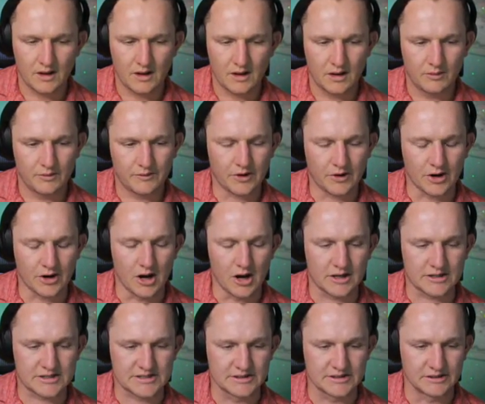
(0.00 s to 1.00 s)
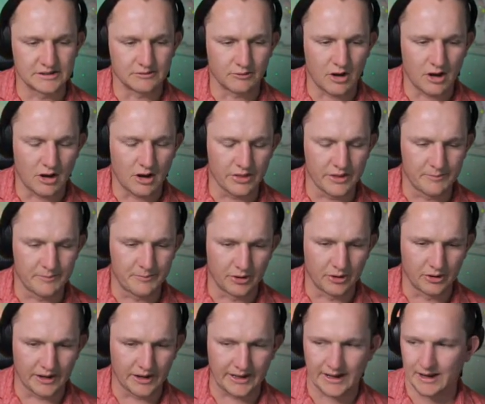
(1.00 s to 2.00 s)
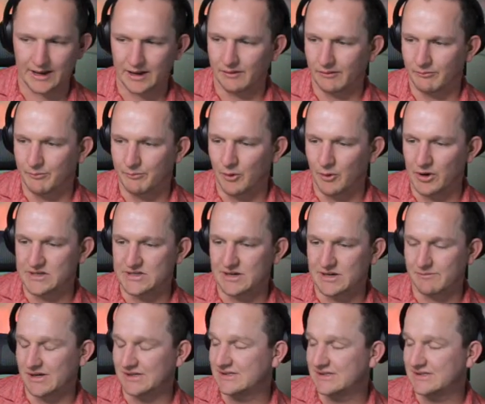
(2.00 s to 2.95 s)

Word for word: We've got Arsenal on the ball again. Boys, I must